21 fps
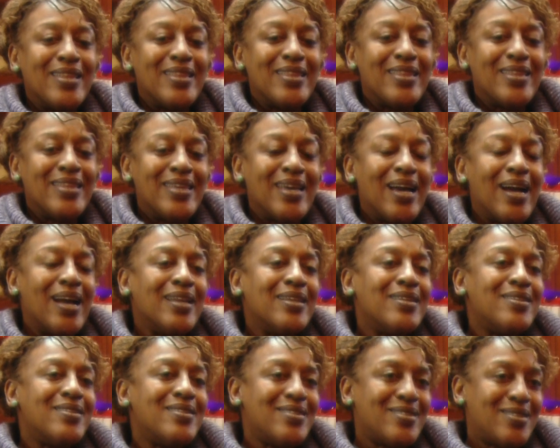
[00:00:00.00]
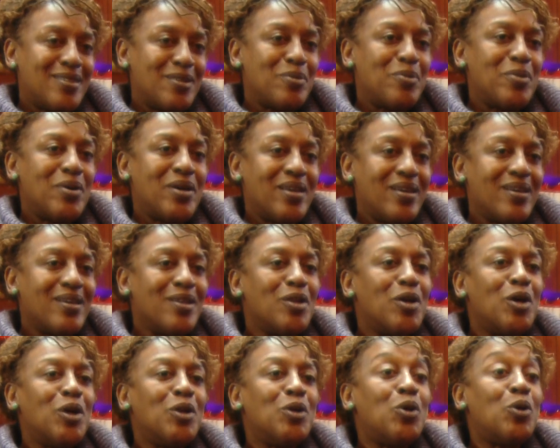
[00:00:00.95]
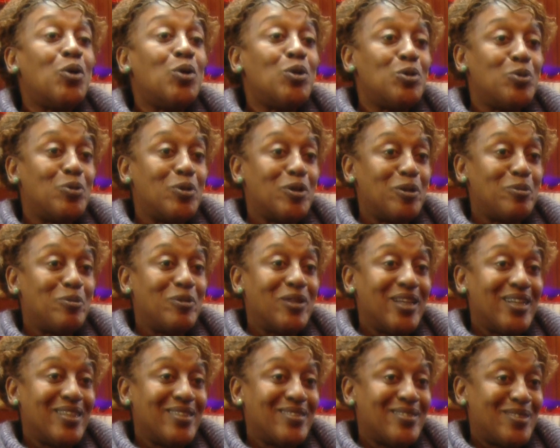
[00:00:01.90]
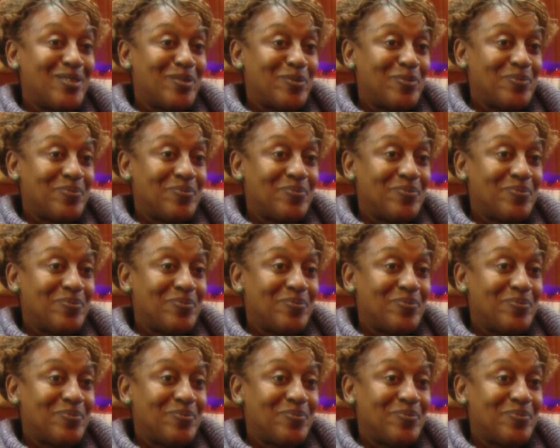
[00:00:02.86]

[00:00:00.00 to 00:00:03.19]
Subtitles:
The island is in a way an old world place.